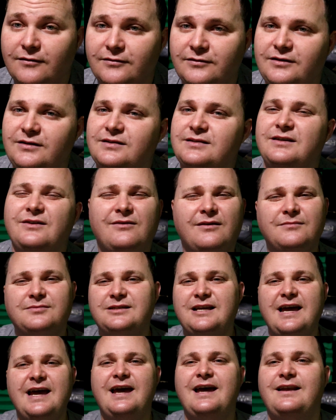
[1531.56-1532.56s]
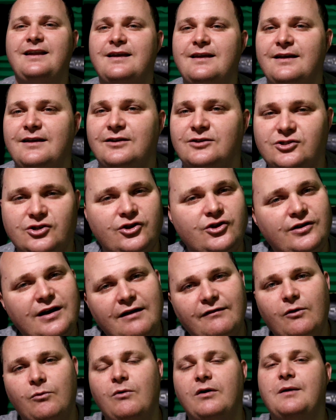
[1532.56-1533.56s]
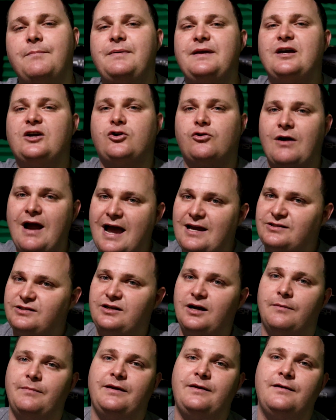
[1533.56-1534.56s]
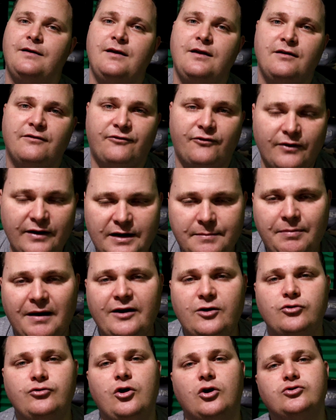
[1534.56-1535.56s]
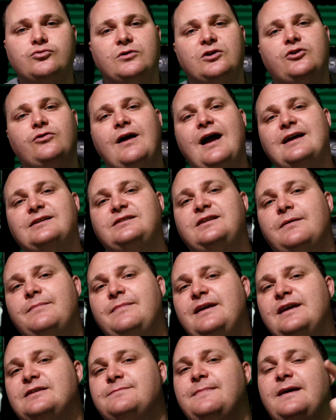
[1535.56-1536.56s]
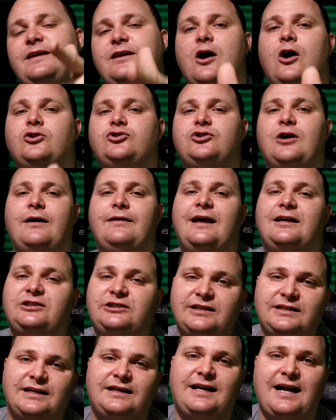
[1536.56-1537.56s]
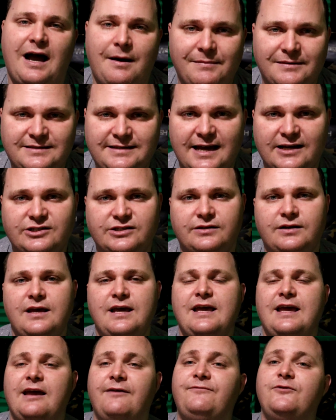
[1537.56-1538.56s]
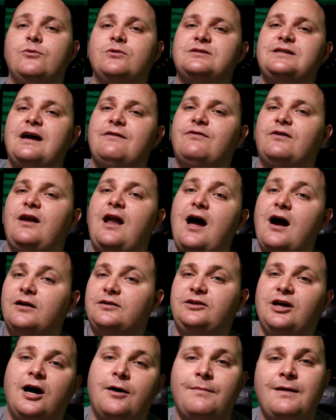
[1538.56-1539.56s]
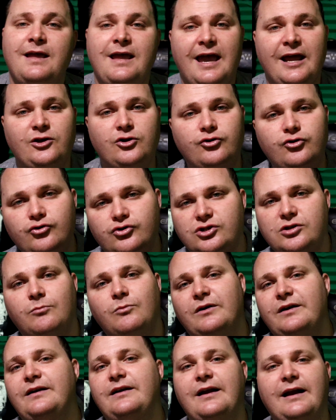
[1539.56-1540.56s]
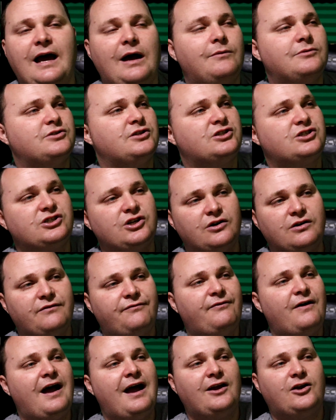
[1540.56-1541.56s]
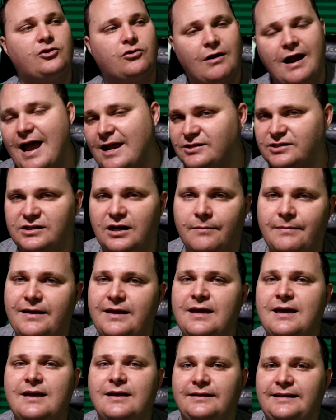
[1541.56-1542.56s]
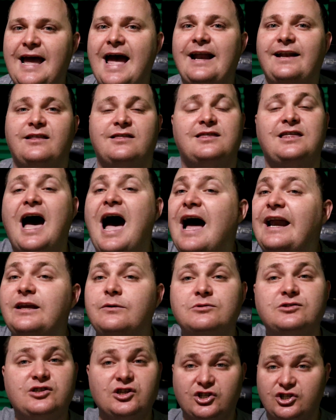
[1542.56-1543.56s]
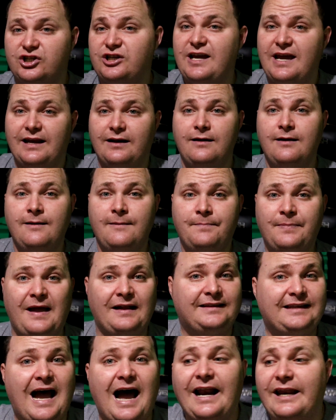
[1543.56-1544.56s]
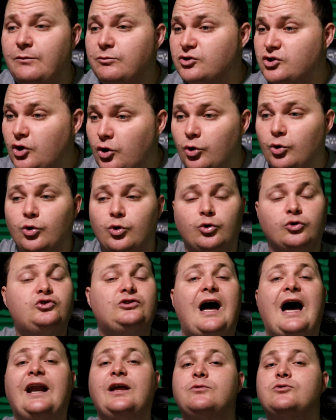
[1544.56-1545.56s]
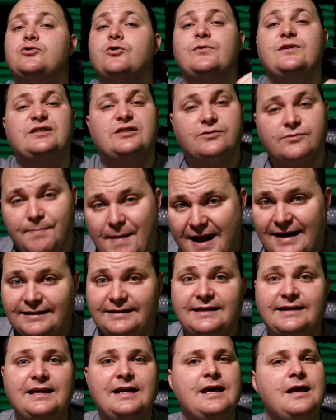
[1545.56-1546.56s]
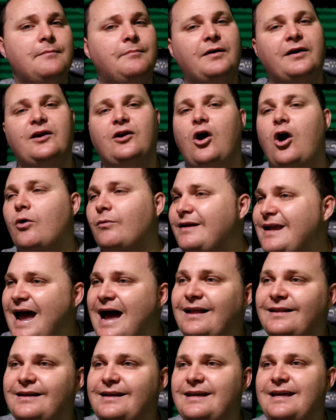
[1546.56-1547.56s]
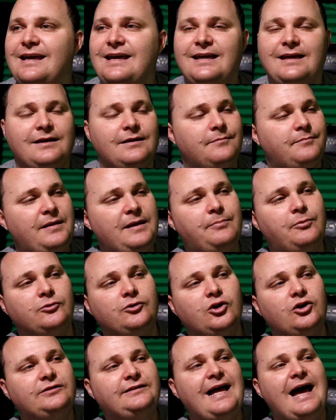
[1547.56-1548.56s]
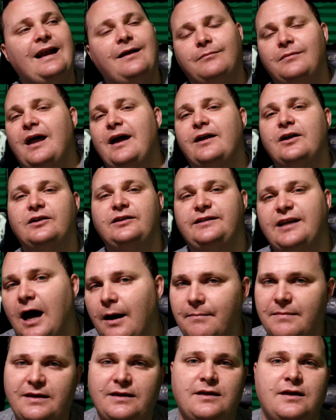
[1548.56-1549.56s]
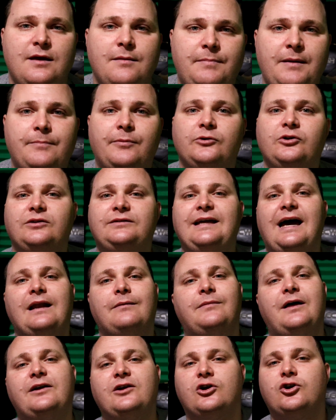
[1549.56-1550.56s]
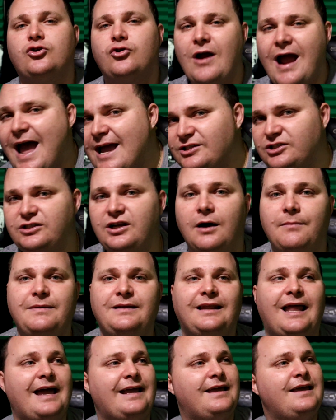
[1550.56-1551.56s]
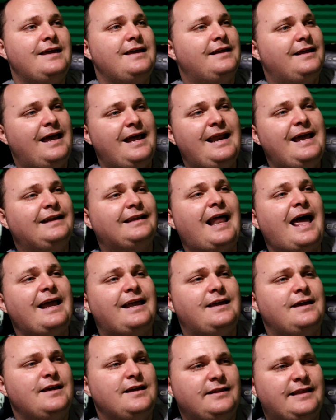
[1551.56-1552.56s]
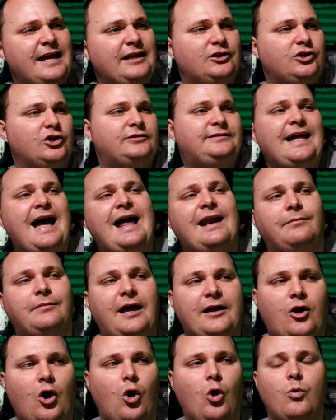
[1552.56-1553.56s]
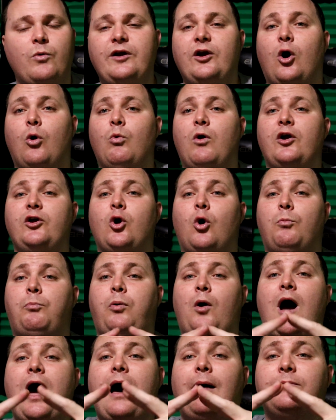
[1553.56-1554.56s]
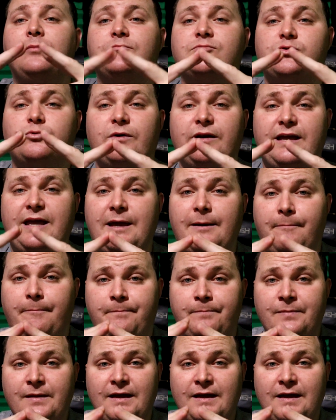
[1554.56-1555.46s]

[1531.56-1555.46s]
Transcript: You see what I'm saying? So you never want to be a crash dummy. For anybody who knows what a crash dummy is, man, y'all drop that shit in the comment section. If you was ever locked up and you knew someone in there that was a certified crash dummy that thought he was the shit, that thought he was cool, thought he was respected, but in all reality, people looked at him like a dummy. People looked at him like a crash dummy. Like, it ain't like they looked at him like, oh, we don't want no problems with him.